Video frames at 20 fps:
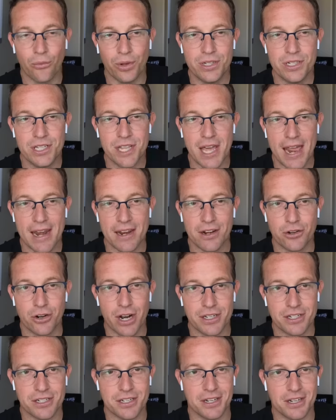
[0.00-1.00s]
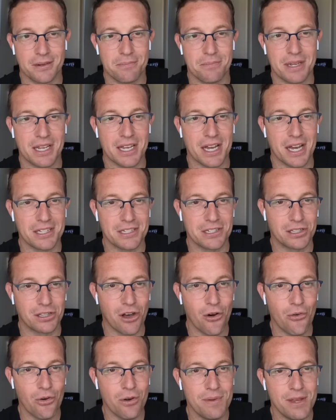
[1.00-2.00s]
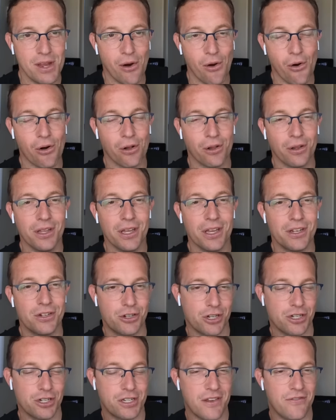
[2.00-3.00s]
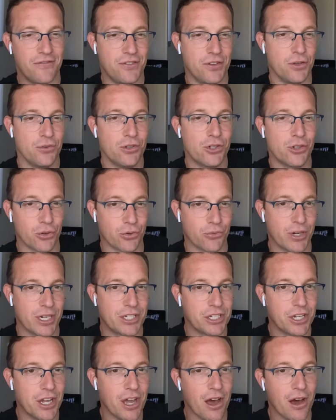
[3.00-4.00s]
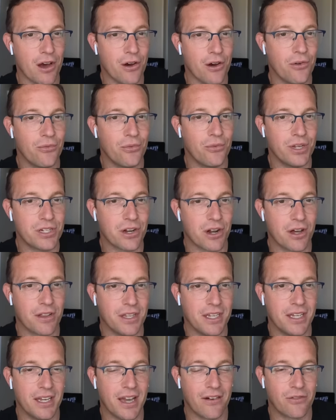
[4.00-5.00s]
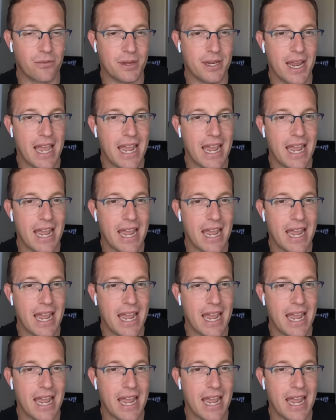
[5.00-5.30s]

isn't that interesting? Because lo and behold, just a few short weeks ago, we saw the government